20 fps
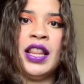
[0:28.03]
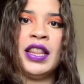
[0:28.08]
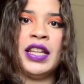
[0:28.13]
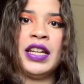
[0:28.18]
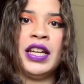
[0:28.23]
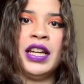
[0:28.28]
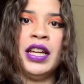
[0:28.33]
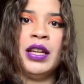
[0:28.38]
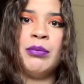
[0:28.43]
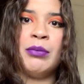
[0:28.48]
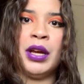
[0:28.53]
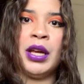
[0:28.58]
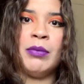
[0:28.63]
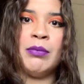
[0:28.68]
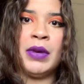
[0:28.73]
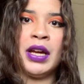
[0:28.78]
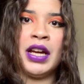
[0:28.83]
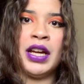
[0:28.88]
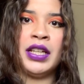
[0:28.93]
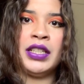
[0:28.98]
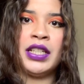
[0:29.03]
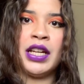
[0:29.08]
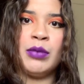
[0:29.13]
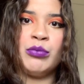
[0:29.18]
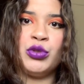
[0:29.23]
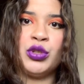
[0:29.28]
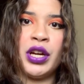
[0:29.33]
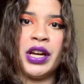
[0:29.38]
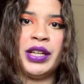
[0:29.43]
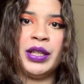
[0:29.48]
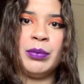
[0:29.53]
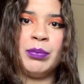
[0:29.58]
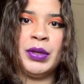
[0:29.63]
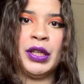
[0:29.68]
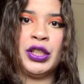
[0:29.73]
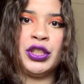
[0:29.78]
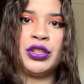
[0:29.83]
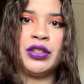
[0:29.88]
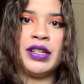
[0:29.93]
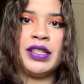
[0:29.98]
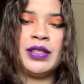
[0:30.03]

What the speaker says: then in my mind I'm trying to picture